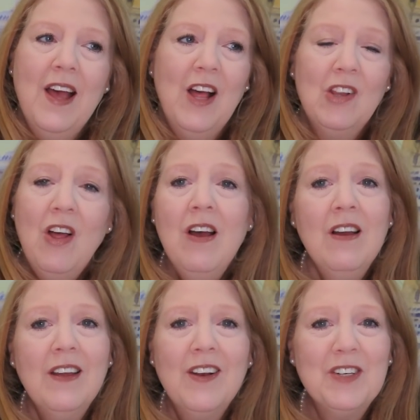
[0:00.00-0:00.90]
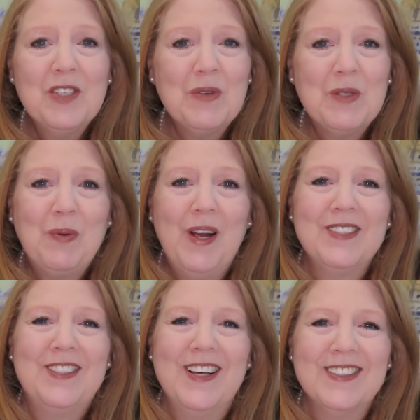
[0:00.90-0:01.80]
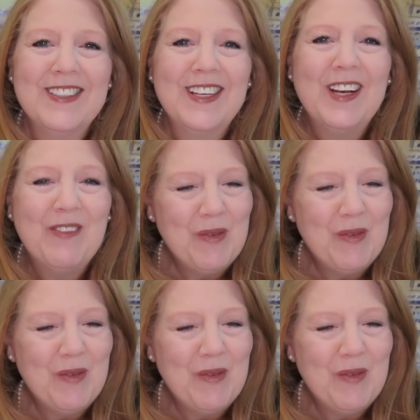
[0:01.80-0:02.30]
and arduous process to get